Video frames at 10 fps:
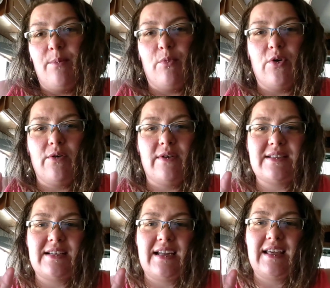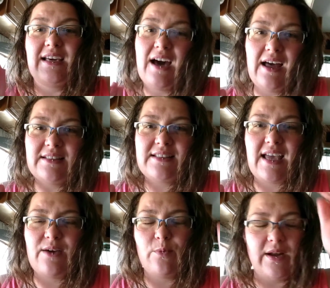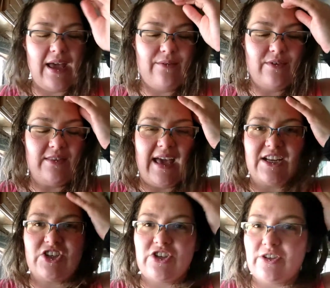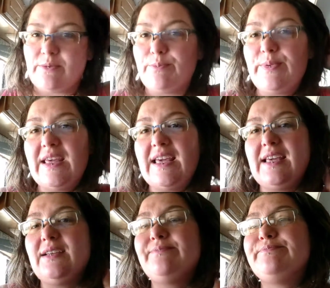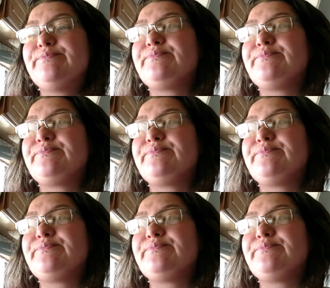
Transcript: more resonating content, whatever that should be.